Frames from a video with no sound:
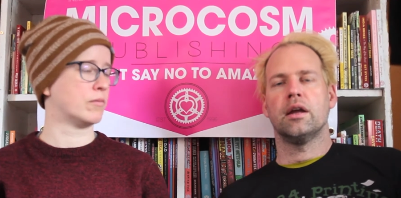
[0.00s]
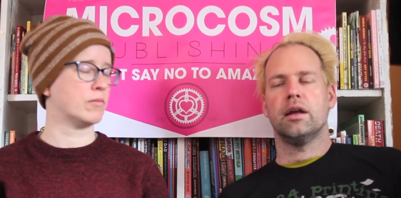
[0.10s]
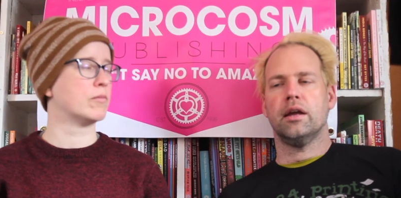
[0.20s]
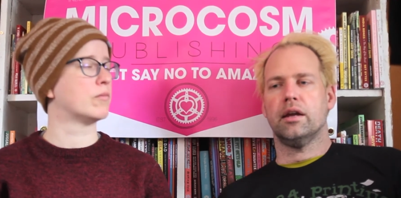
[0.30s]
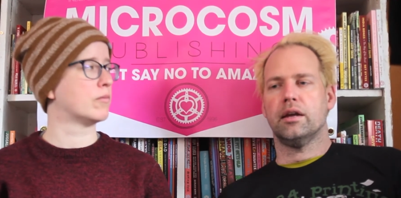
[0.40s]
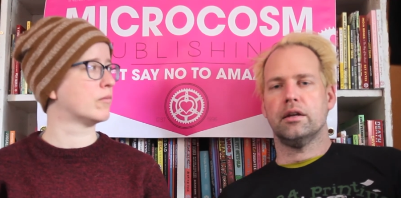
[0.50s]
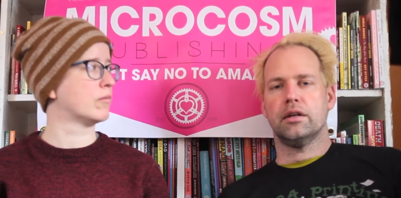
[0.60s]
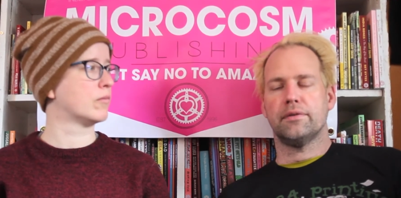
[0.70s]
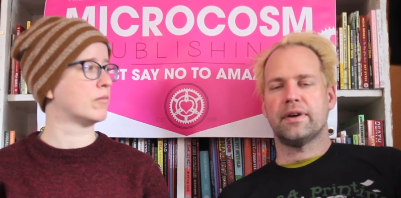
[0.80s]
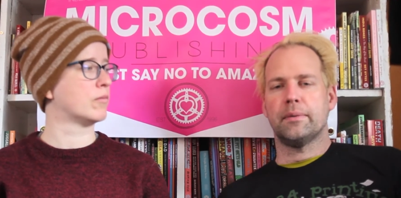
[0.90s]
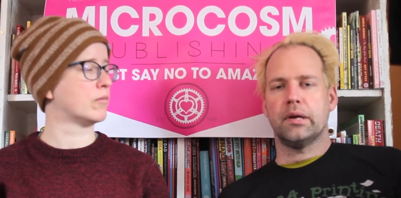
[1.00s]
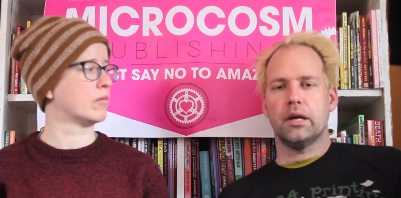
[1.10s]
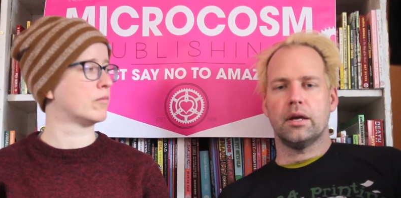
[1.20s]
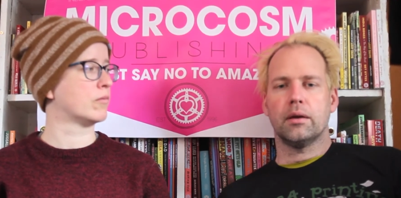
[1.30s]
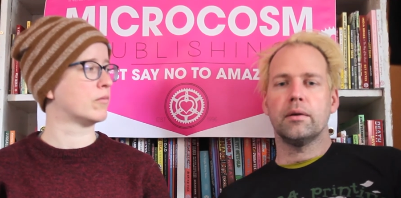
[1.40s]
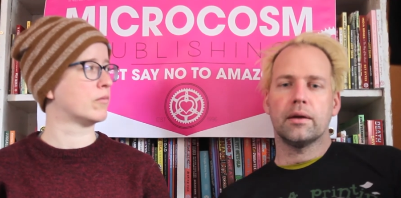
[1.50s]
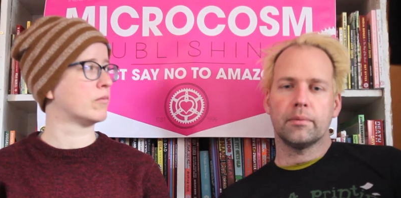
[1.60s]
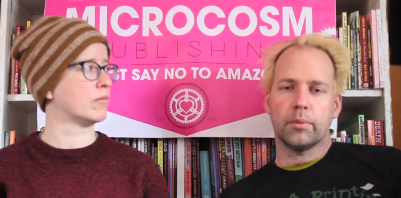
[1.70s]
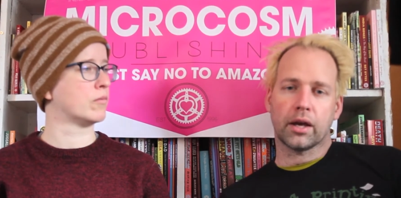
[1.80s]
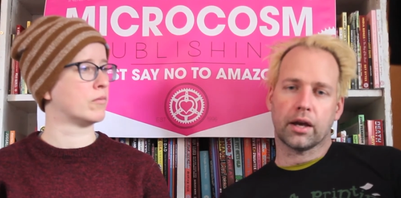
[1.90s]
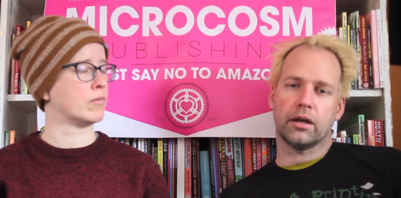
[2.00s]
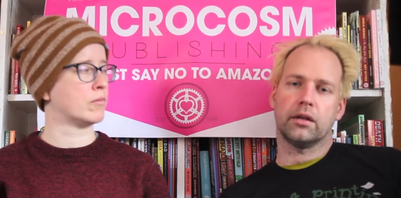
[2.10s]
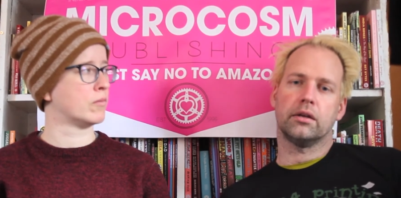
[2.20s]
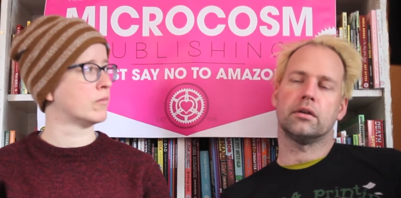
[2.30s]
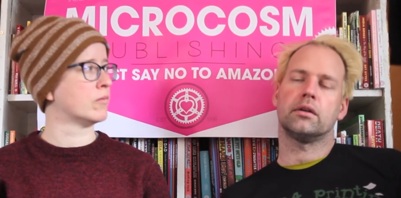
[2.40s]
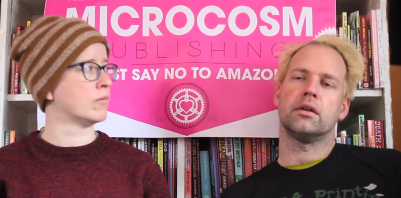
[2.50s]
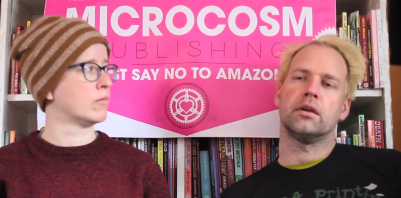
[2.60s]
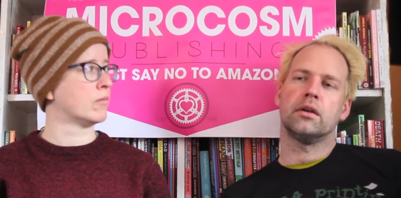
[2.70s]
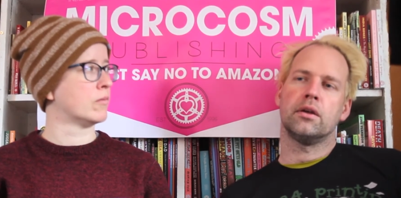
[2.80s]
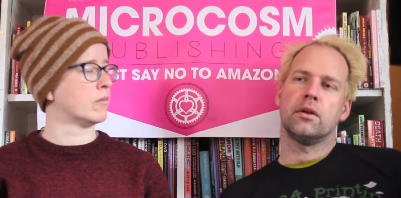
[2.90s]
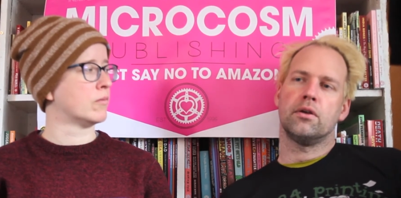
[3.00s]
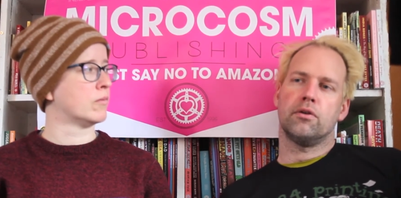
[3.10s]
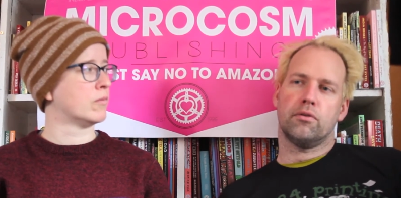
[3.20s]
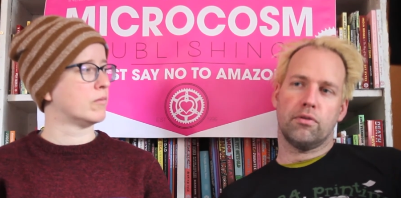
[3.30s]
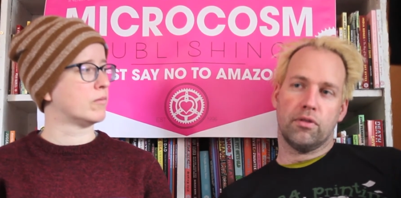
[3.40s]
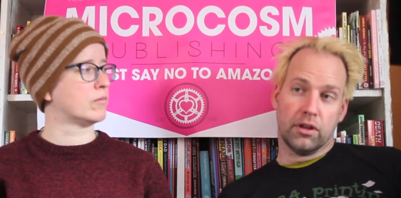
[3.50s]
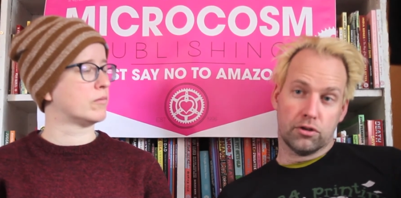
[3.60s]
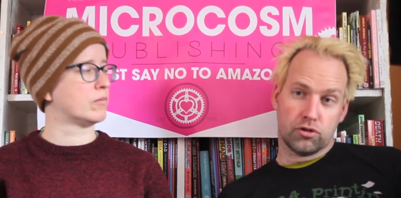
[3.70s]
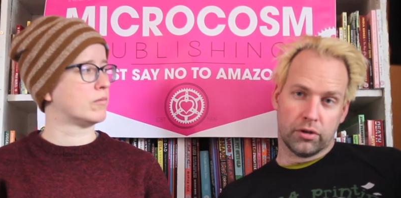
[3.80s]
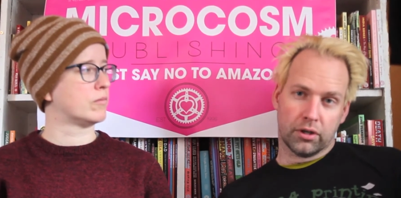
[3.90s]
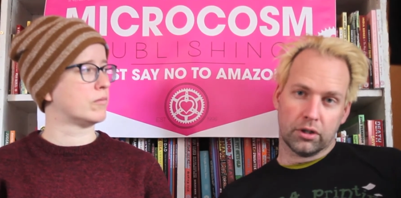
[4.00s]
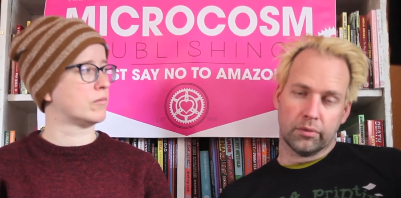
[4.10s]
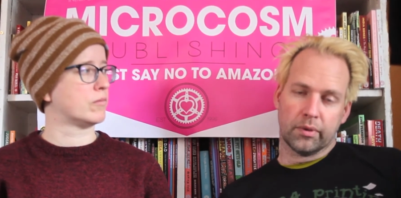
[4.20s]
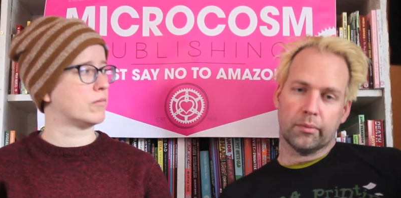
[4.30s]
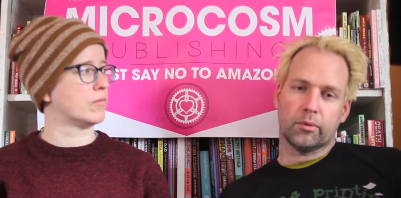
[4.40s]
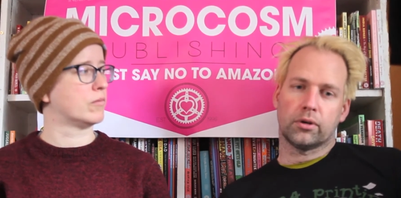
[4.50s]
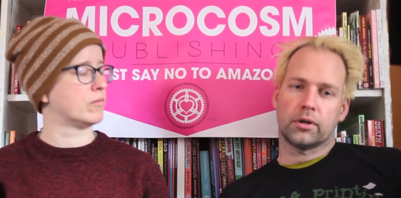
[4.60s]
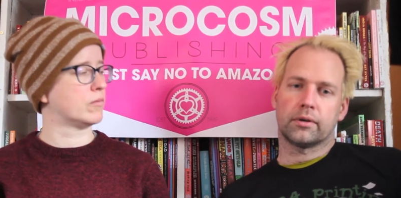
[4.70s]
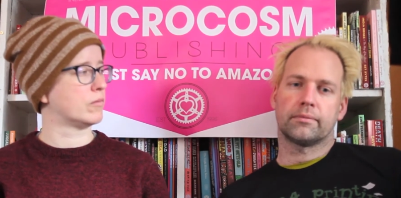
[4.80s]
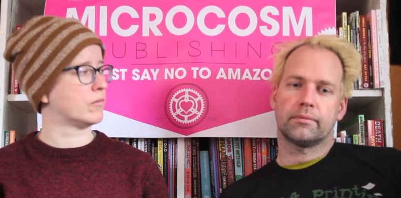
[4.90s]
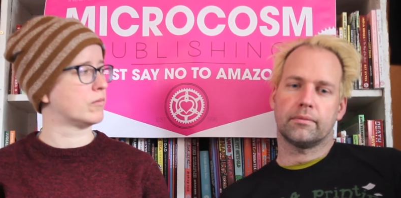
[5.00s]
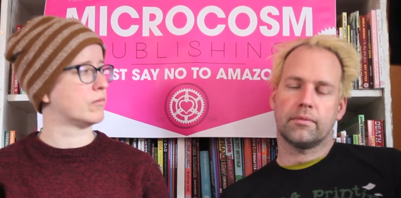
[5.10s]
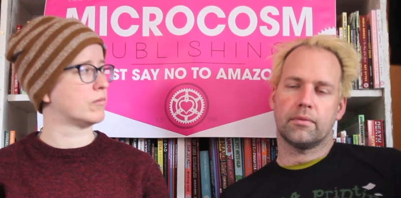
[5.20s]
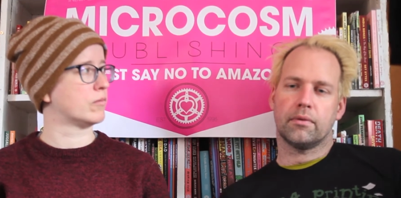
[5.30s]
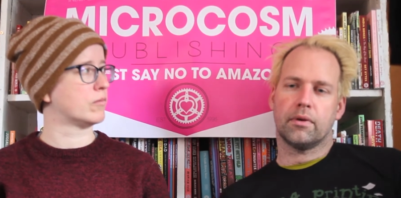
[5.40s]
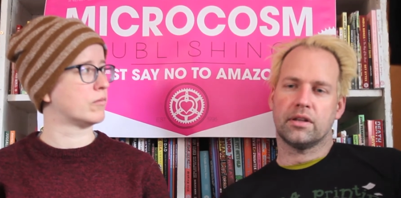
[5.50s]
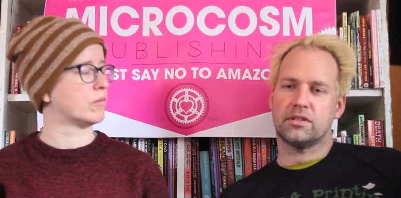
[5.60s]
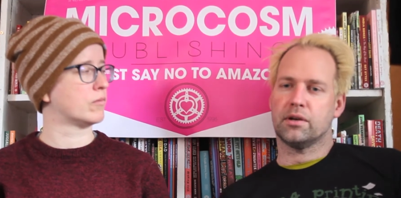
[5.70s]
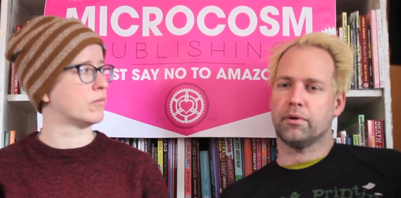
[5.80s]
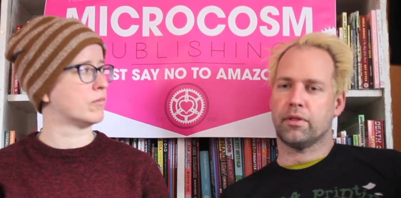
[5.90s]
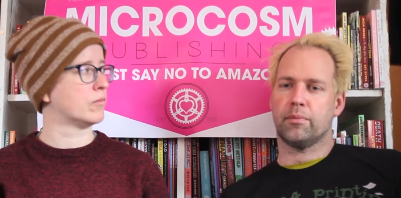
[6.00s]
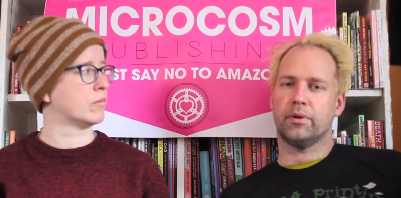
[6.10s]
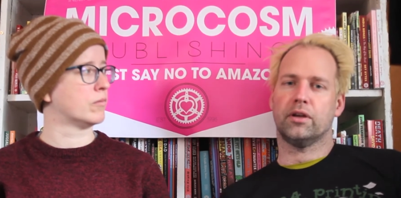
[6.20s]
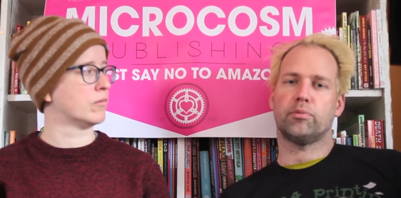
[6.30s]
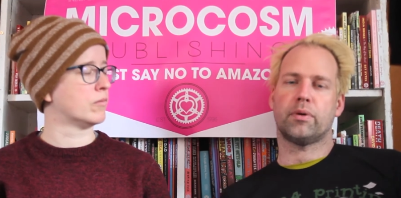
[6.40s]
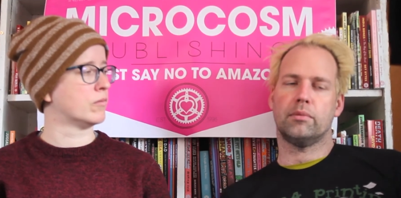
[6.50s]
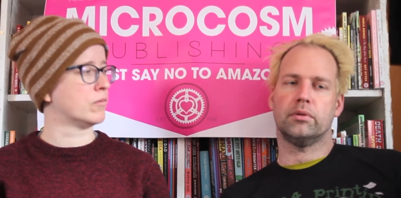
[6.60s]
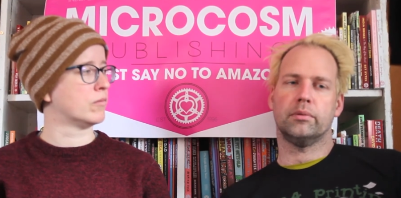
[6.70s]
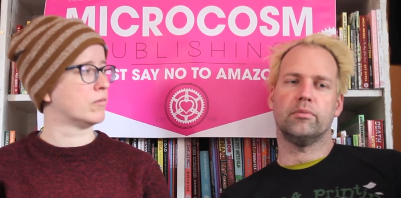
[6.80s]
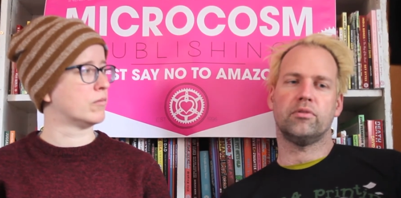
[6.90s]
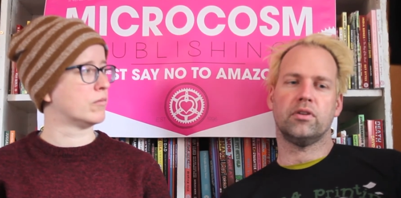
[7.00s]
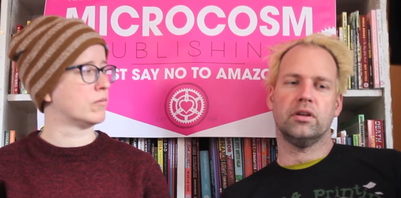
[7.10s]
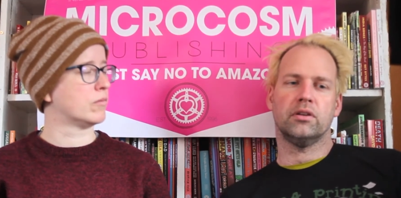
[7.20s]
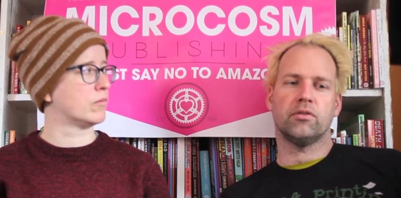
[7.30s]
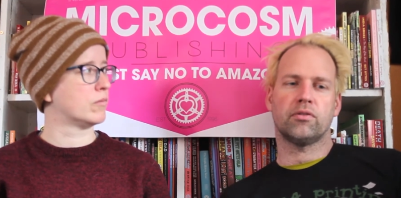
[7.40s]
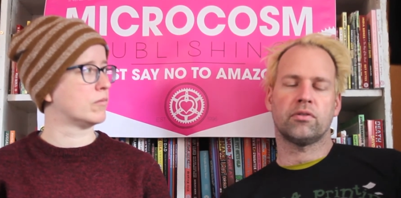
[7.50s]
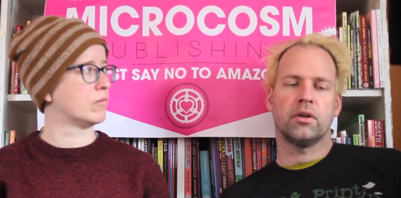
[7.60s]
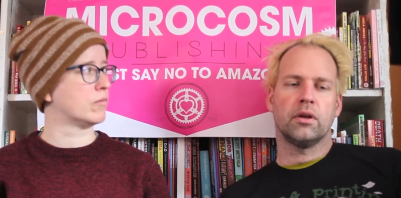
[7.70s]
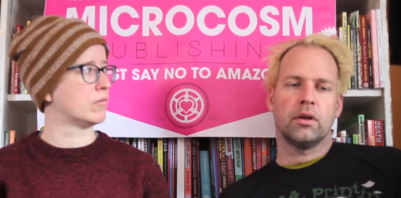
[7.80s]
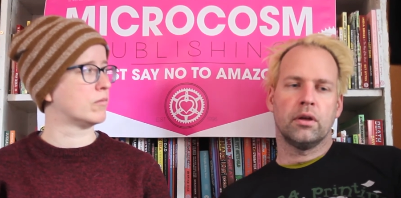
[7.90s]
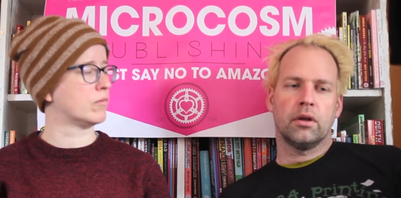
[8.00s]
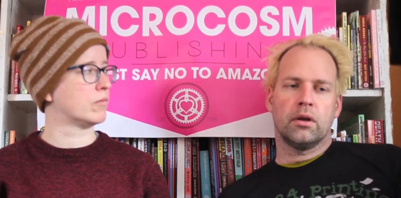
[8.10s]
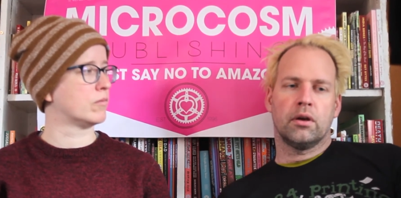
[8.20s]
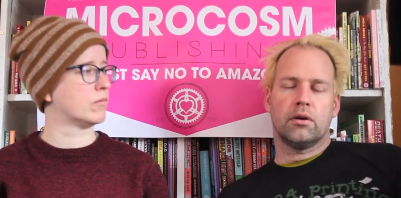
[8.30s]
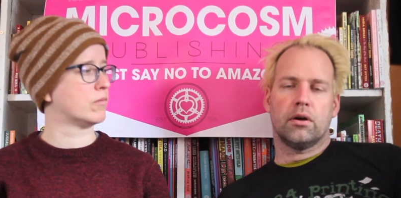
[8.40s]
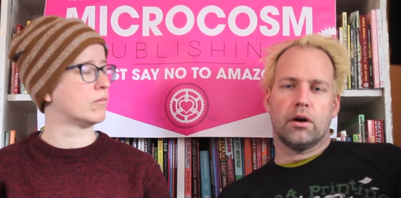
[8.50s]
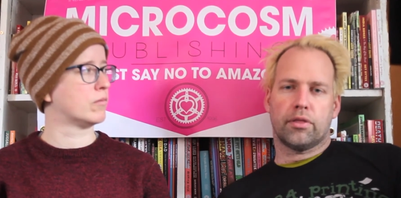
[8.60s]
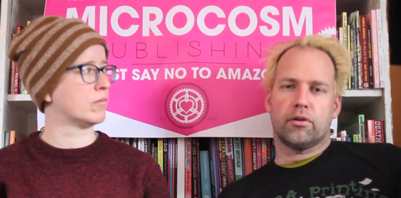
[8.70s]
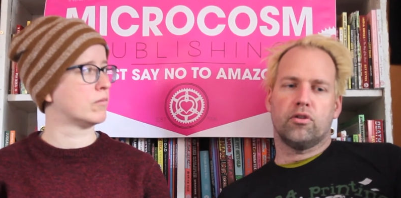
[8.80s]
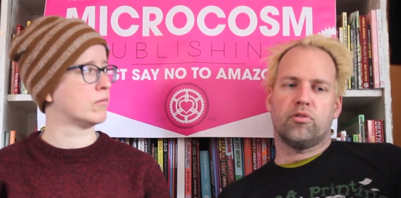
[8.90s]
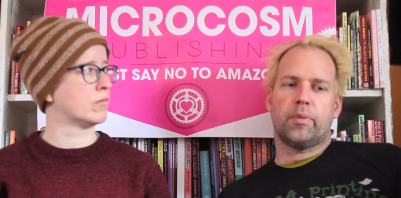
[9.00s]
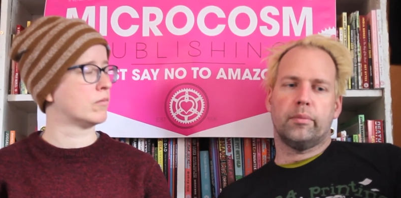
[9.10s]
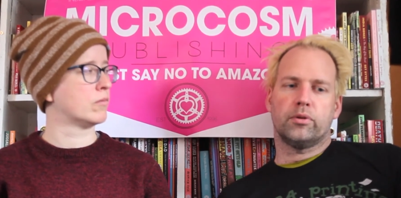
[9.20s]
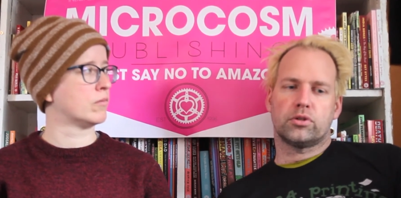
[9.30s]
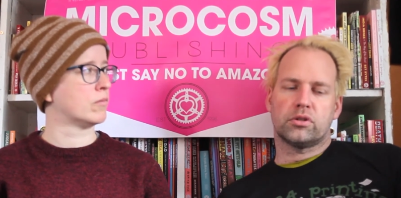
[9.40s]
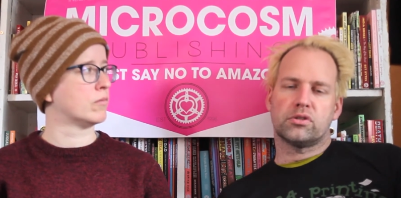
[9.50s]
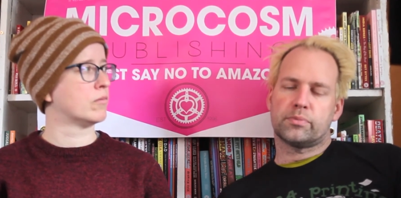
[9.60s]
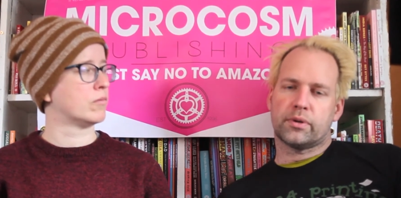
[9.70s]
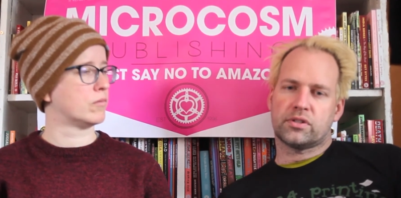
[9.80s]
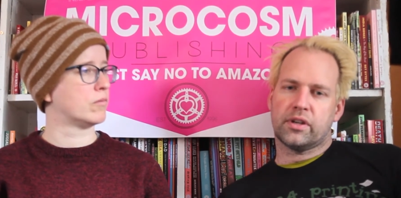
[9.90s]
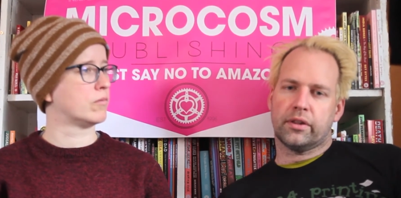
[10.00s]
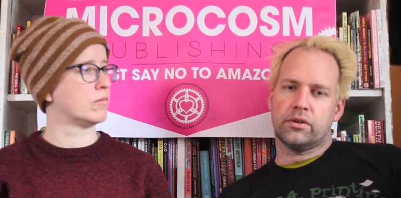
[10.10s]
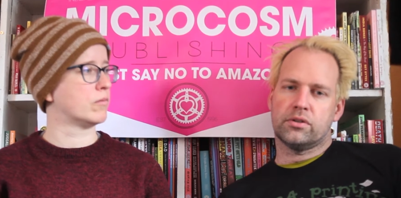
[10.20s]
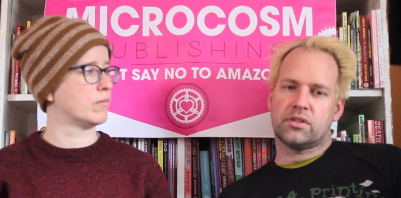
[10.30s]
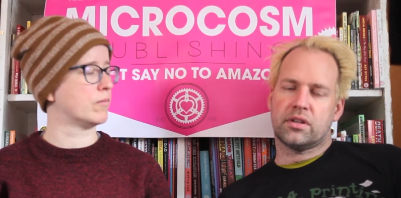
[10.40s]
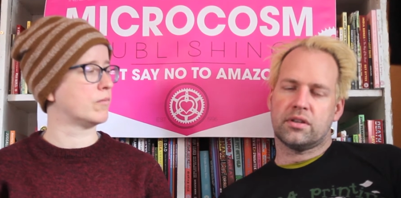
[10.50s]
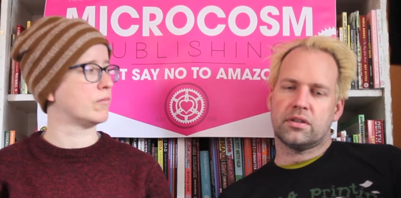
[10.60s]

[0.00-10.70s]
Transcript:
Speaker 1: And if I may pick on the industry a little bit more, I'd say one of the biggest problems is authors, publishers, booksellers